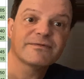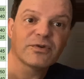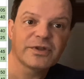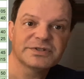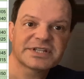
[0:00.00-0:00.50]

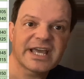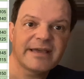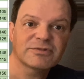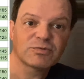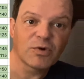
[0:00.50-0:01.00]
for those
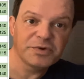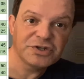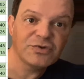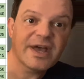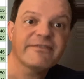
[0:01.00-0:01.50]
games where we
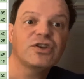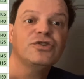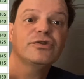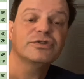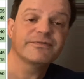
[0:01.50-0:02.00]
do have a
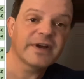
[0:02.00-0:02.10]
huge